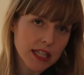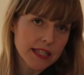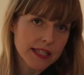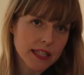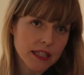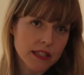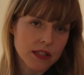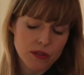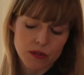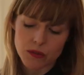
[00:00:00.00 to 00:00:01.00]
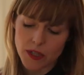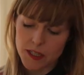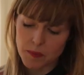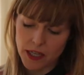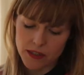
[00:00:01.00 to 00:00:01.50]
it realistic to
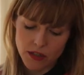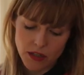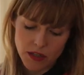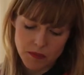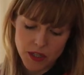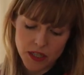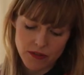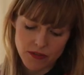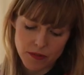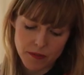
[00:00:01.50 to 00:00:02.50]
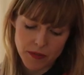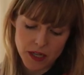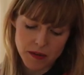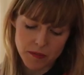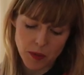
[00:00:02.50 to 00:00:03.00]
expect to earn money from
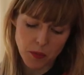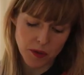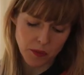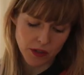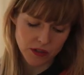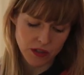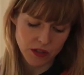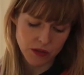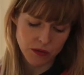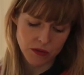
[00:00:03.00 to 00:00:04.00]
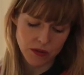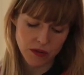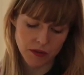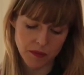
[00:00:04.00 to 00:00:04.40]
a print product alone?